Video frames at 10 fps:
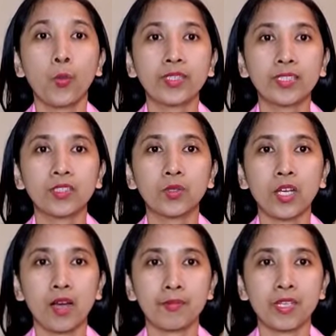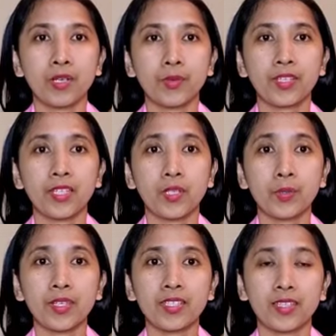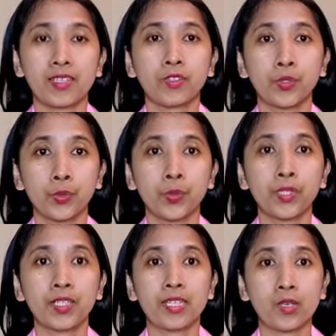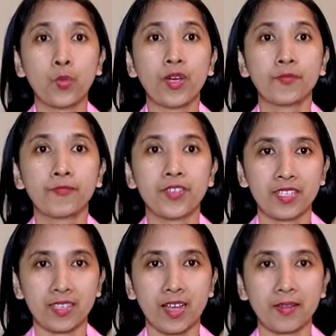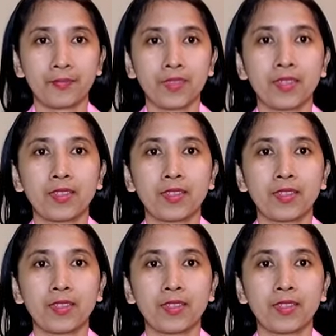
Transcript: wanted to come here in the USA through K1 visa.